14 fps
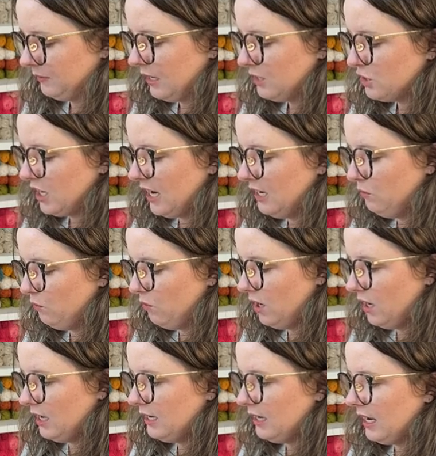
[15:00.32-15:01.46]
Chain
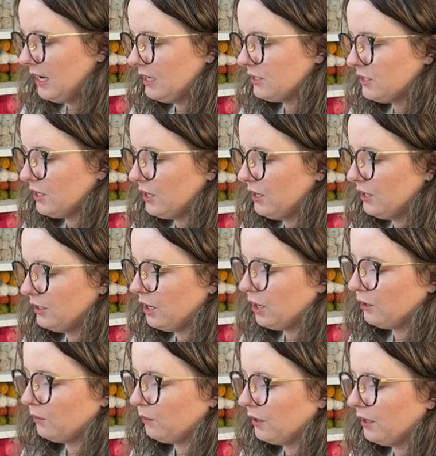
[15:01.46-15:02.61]
one and turn
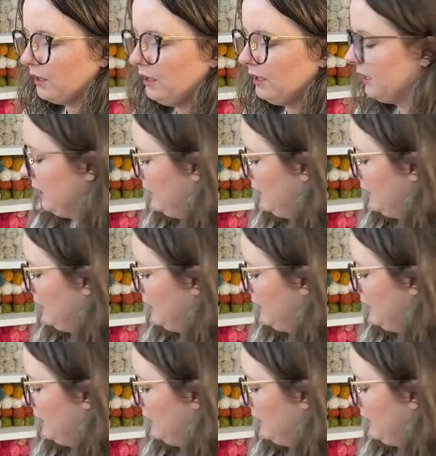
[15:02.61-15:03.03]
our work.